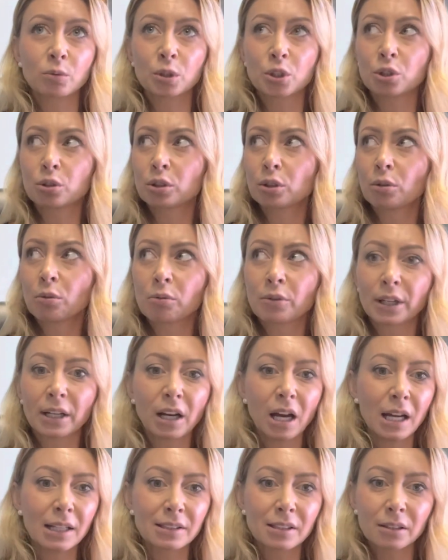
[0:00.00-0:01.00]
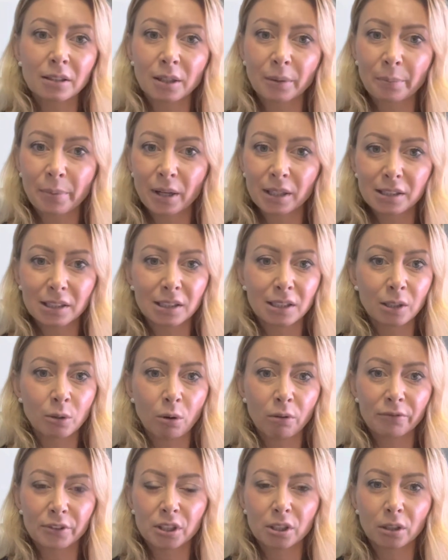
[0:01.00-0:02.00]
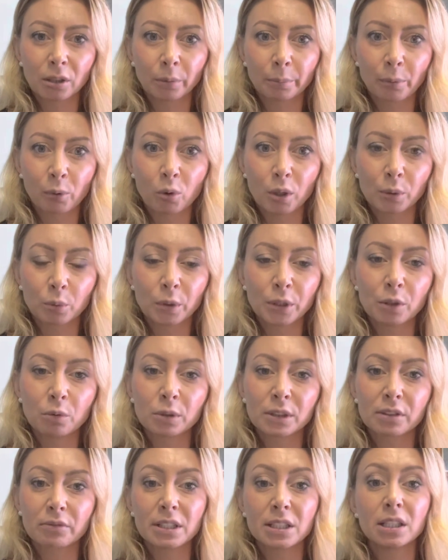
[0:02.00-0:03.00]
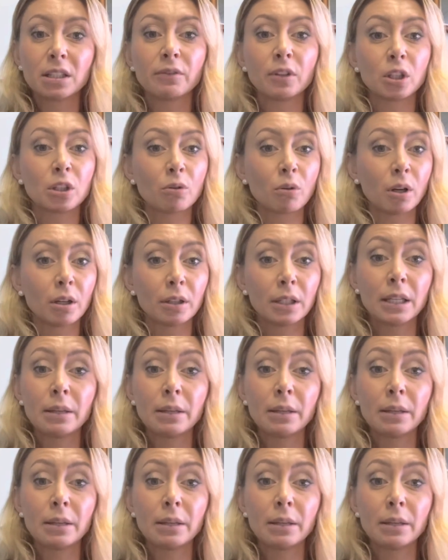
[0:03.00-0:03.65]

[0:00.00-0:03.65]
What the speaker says: what you told the consular processing officer abroad when you was receiving your